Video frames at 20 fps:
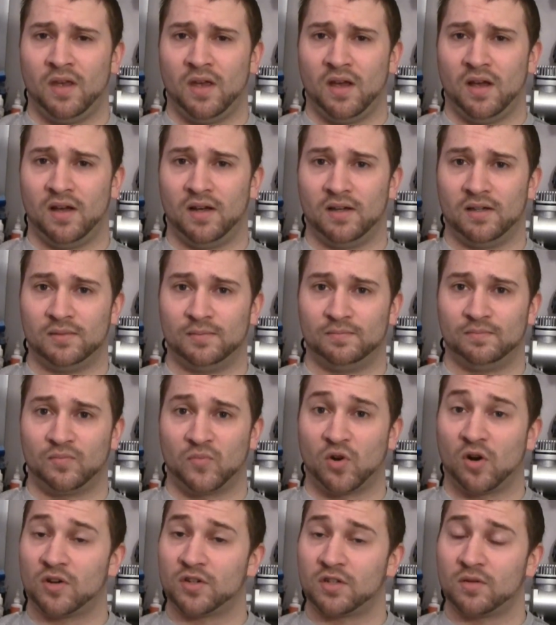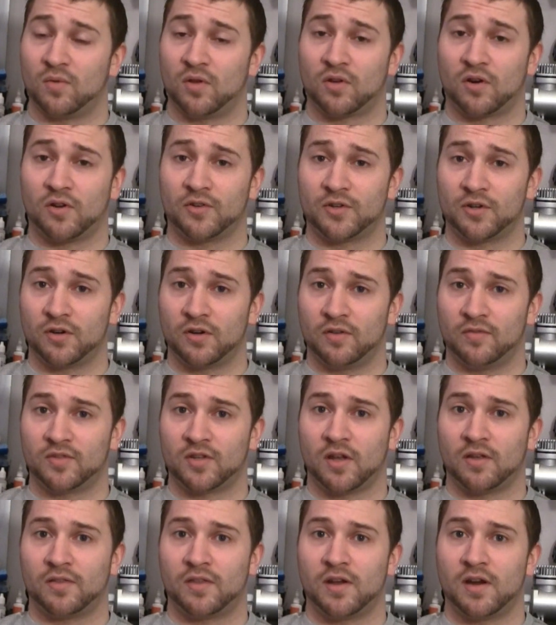There are some other alternatives
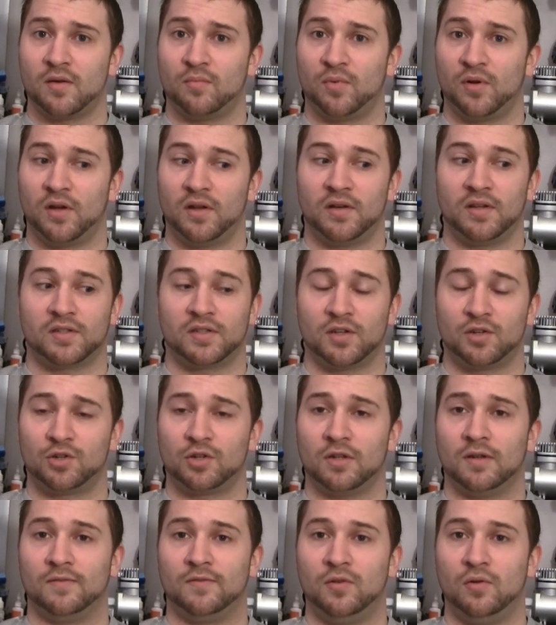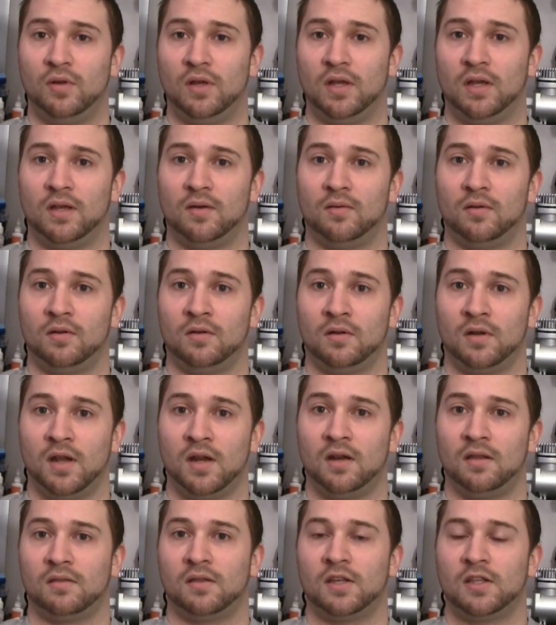out there, but essentially if you get
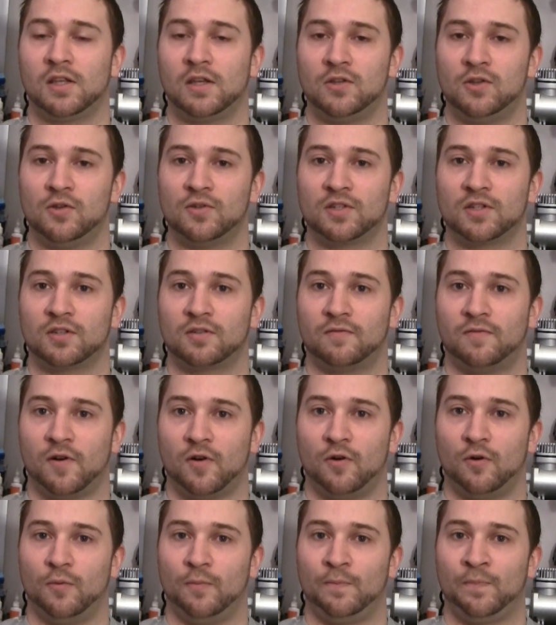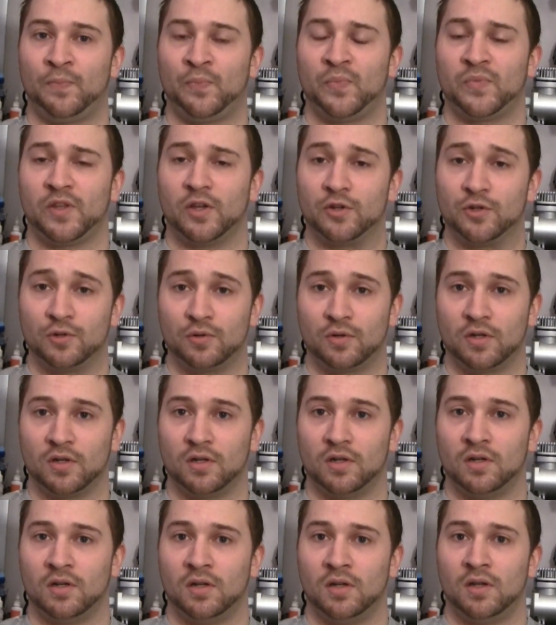anything that uses foam that you
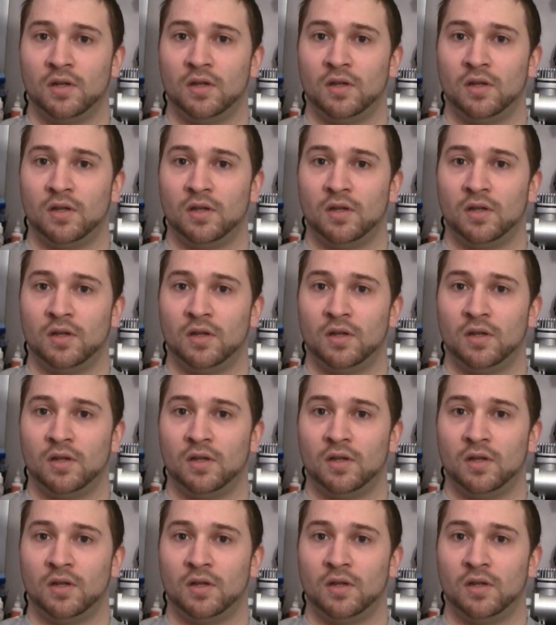can